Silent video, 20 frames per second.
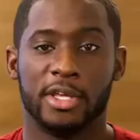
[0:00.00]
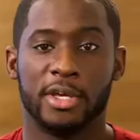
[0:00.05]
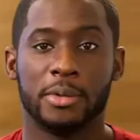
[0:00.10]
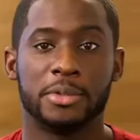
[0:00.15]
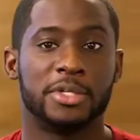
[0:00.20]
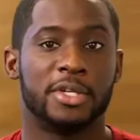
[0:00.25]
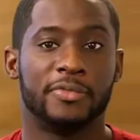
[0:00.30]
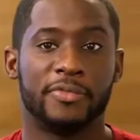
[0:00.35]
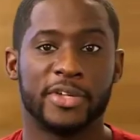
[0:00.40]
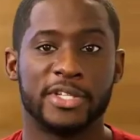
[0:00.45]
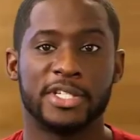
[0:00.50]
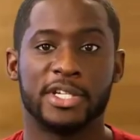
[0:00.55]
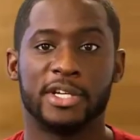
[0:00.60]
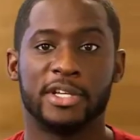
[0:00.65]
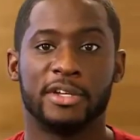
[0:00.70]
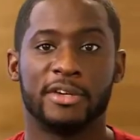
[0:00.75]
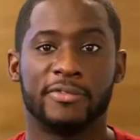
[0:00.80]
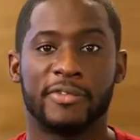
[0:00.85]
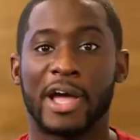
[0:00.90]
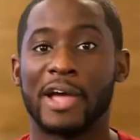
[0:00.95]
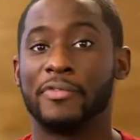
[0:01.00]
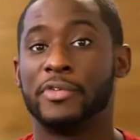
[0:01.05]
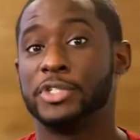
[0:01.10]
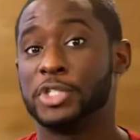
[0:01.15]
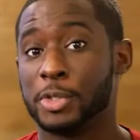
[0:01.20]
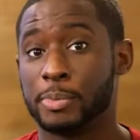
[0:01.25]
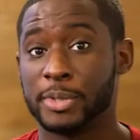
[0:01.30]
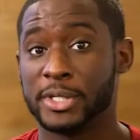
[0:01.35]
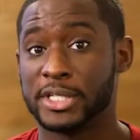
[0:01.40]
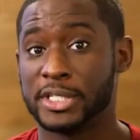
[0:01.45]
It was invented in
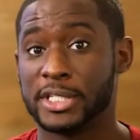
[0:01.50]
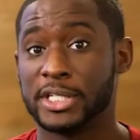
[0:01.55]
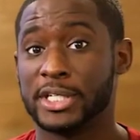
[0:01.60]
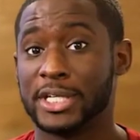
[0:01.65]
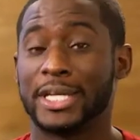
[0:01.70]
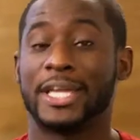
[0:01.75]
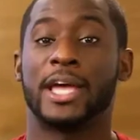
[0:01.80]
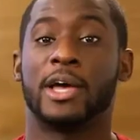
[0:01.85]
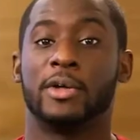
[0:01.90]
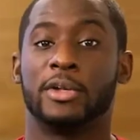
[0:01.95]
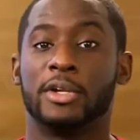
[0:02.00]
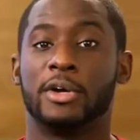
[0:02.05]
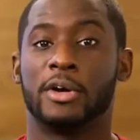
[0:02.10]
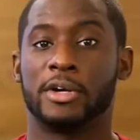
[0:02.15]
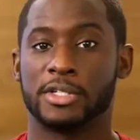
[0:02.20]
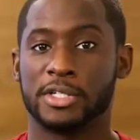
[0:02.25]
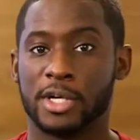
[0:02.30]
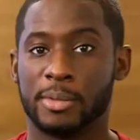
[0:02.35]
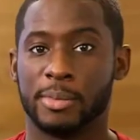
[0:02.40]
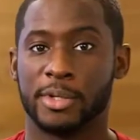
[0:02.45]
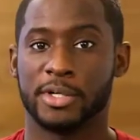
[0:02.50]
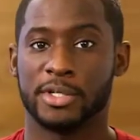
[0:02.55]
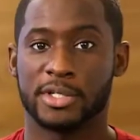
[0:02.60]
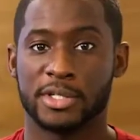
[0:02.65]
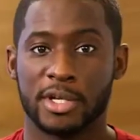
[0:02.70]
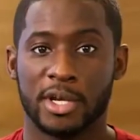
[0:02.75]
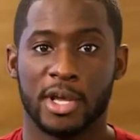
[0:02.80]
500 BC to count large numbers.